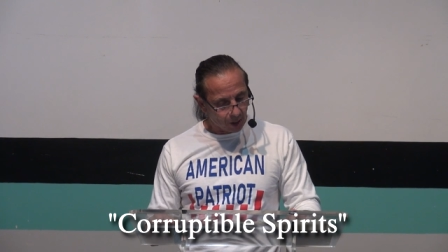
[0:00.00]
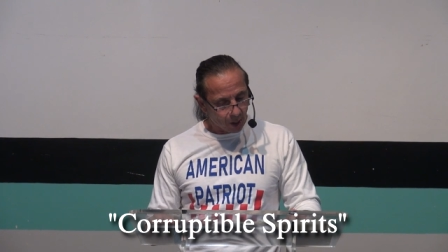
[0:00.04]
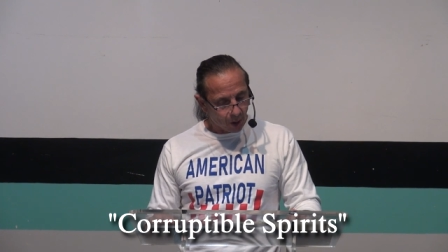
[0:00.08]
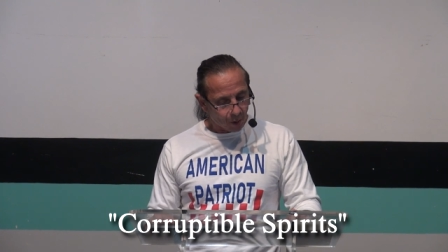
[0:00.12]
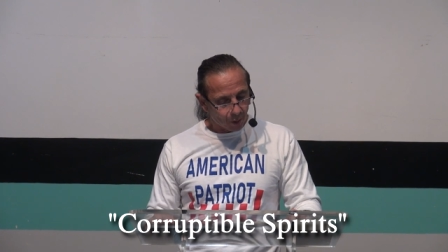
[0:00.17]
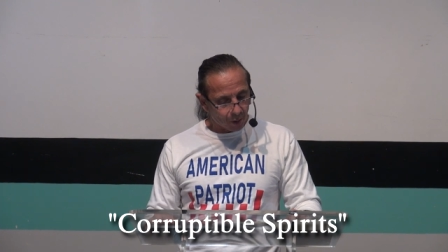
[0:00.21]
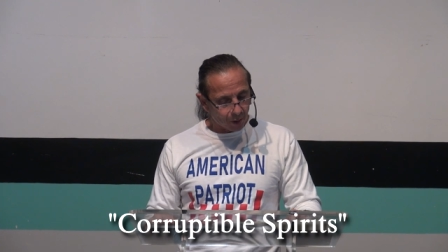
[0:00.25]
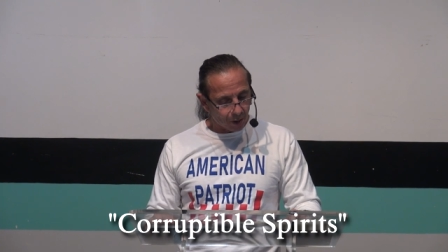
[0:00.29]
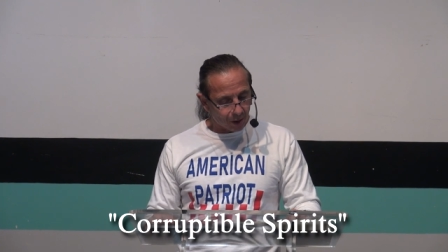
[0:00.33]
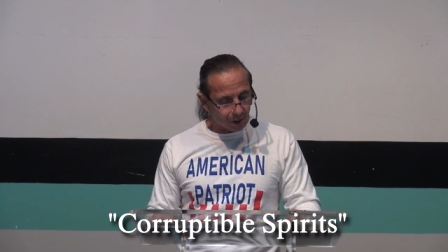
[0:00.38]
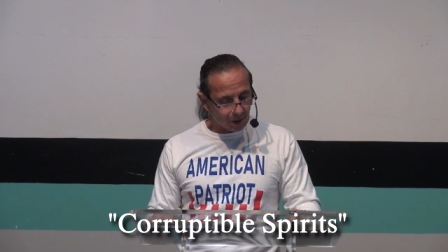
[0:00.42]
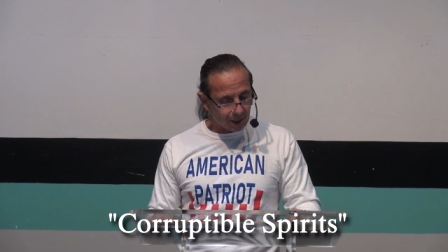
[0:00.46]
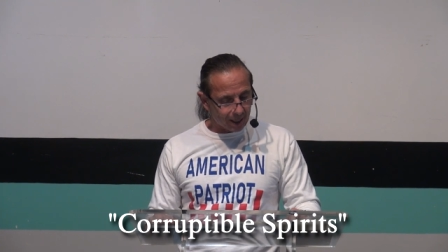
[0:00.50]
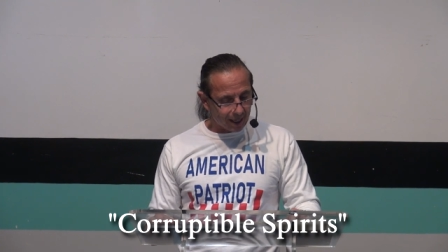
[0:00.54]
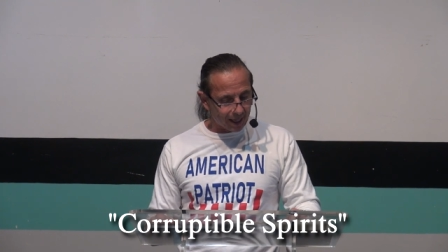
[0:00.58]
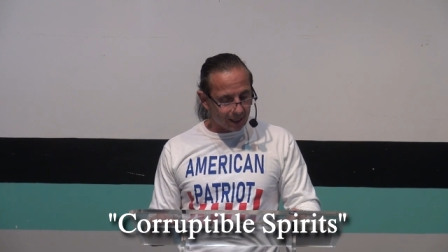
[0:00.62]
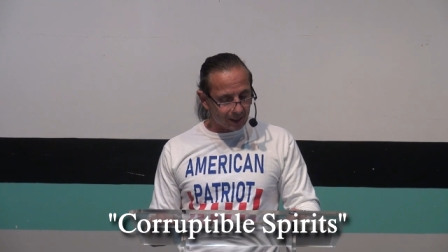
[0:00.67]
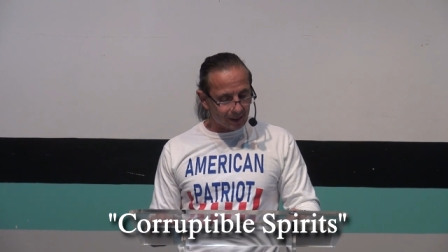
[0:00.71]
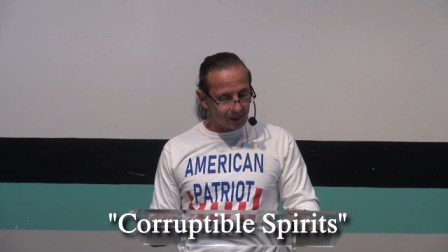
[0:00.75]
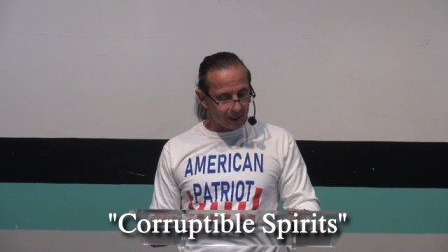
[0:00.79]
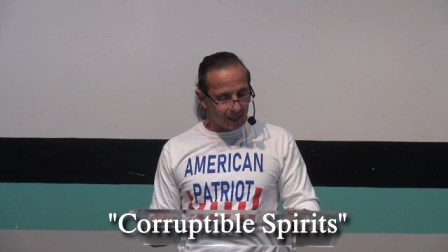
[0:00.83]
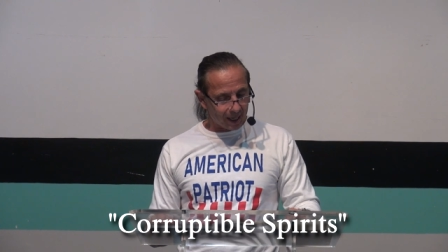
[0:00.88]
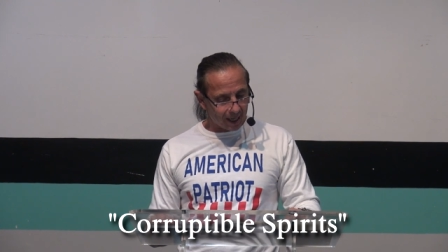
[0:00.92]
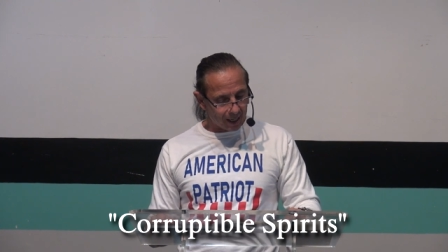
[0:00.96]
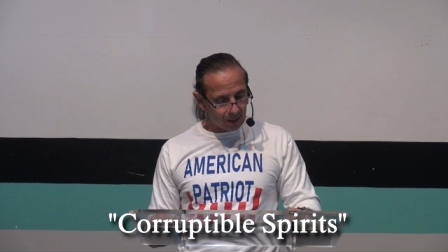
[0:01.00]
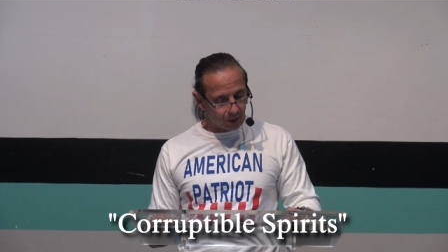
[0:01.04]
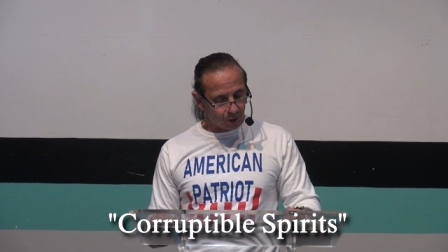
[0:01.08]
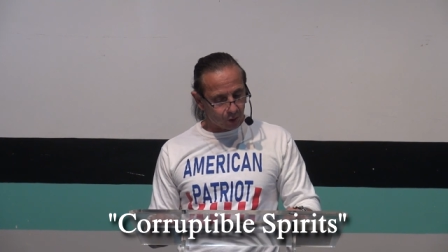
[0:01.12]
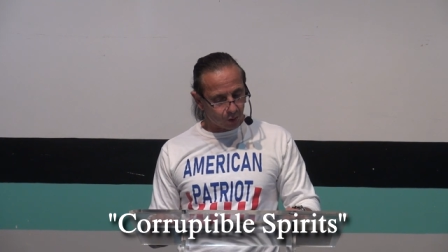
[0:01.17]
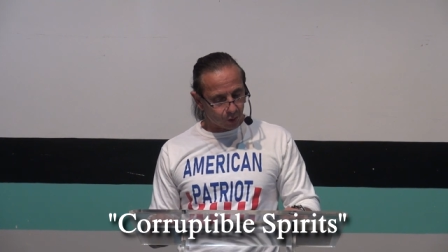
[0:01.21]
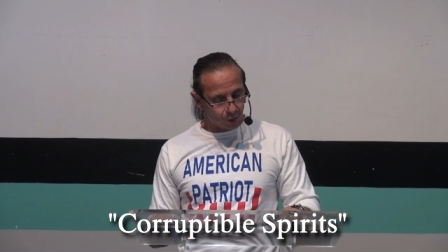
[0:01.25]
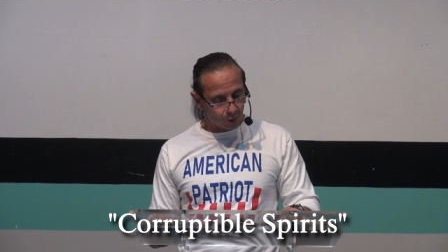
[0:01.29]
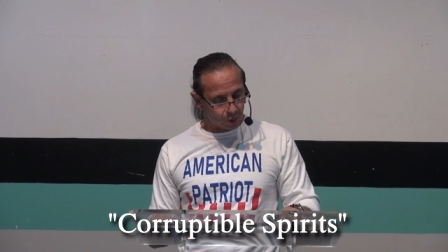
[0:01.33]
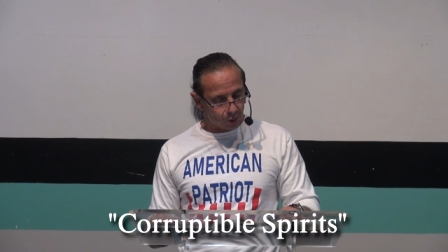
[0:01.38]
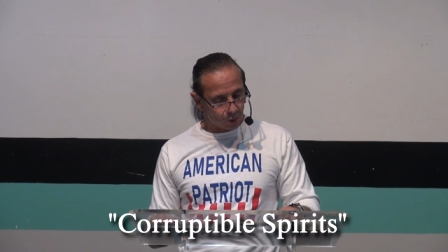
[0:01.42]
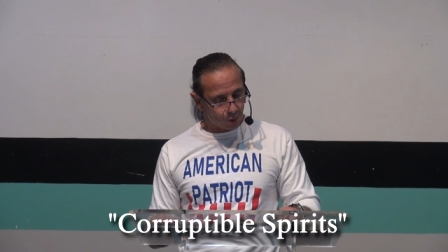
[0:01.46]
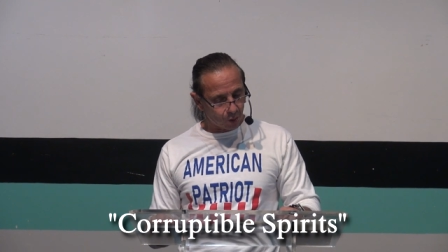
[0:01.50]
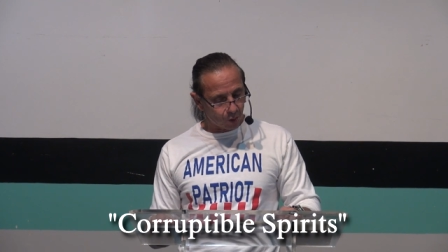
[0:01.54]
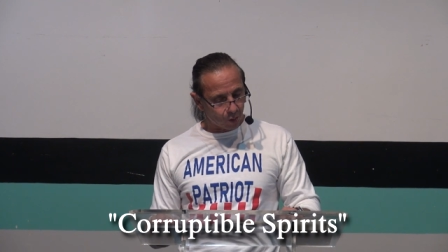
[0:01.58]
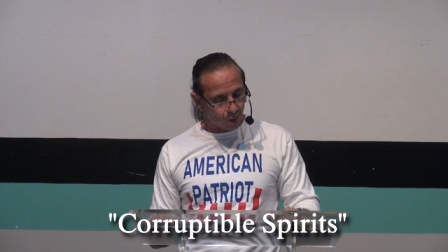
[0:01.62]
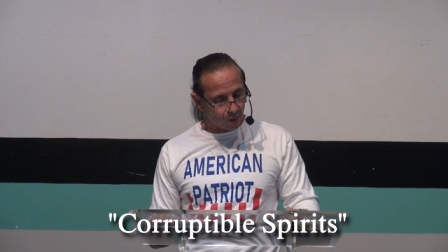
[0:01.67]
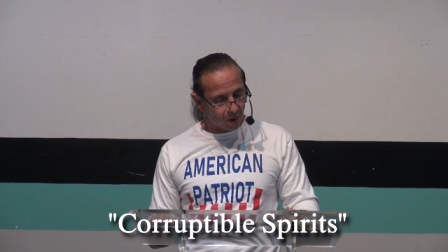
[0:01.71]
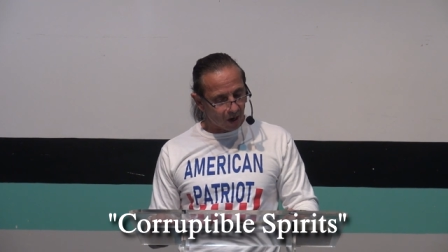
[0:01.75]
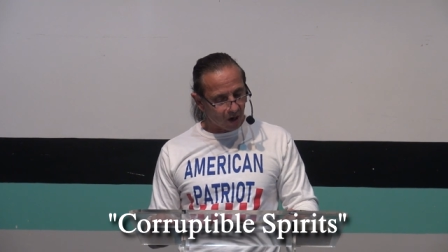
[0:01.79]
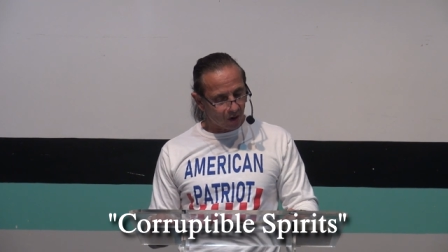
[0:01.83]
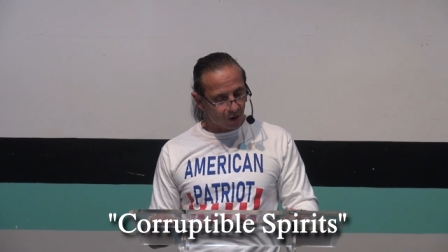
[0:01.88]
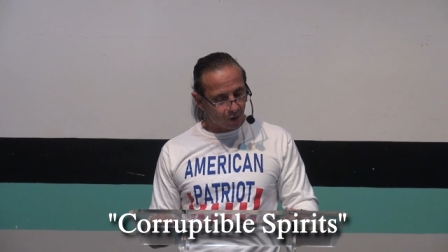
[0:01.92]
whereas angels who are